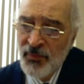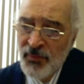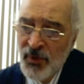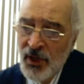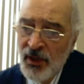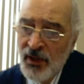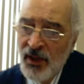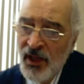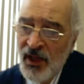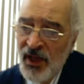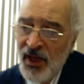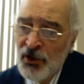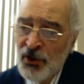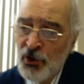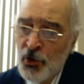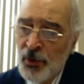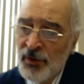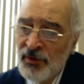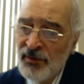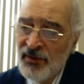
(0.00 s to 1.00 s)

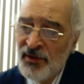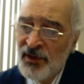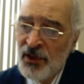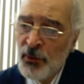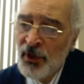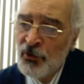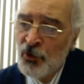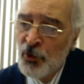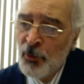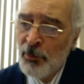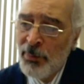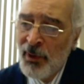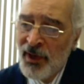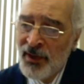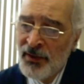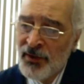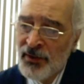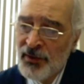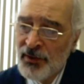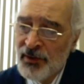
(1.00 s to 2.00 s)
Governorate in
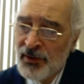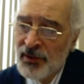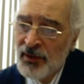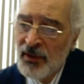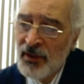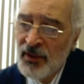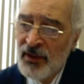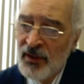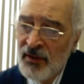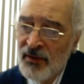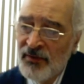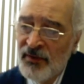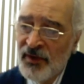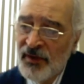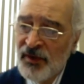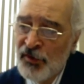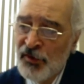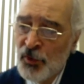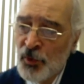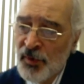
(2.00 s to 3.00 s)
northeastern Syria, with the
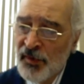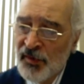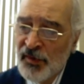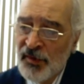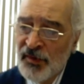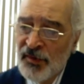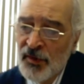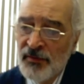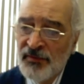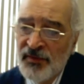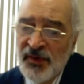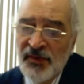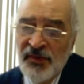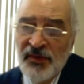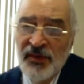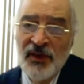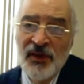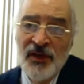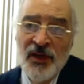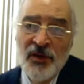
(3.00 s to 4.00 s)
aim of
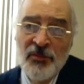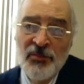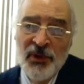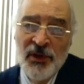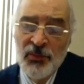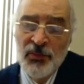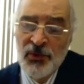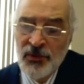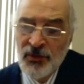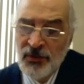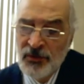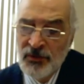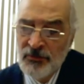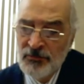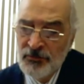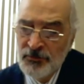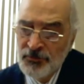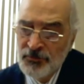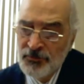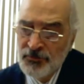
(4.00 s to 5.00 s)
tightening their
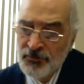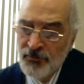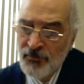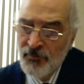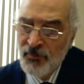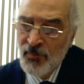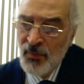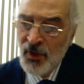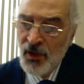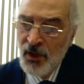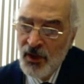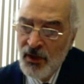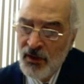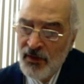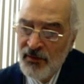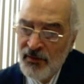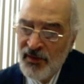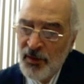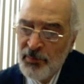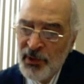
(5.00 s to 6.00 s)
control over
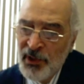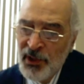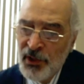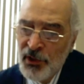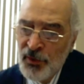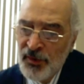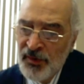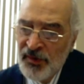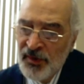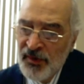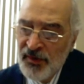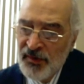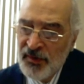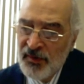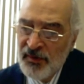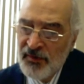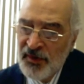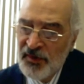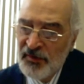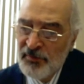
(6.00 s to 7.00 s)
Syrian oil fields
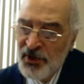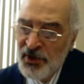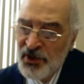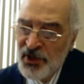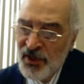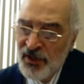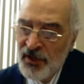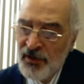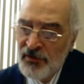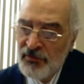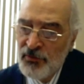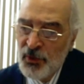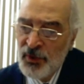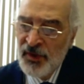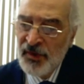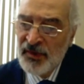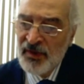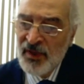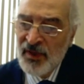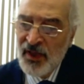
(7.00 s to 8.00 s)
and
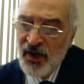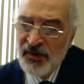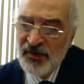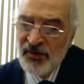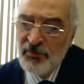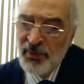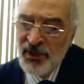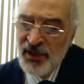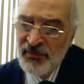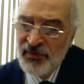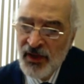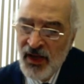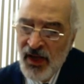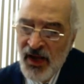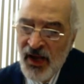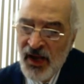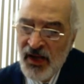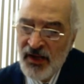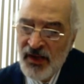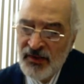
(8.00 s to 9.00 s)
continuing to
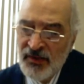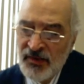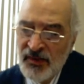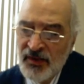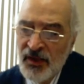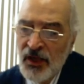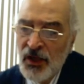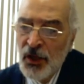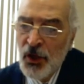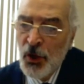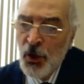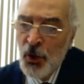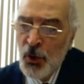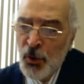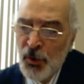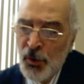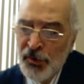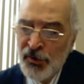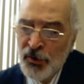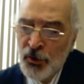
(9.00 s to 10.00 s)
plunder the
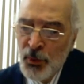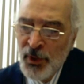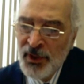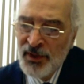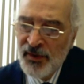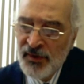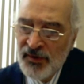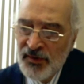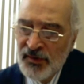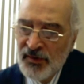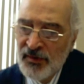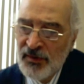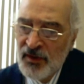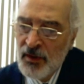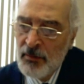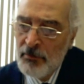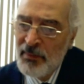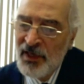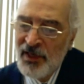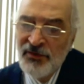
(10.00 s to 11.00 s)
resources of the
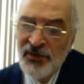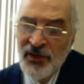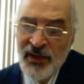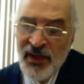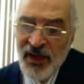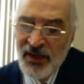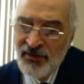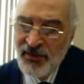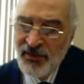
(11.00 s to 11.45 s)
Syrian people.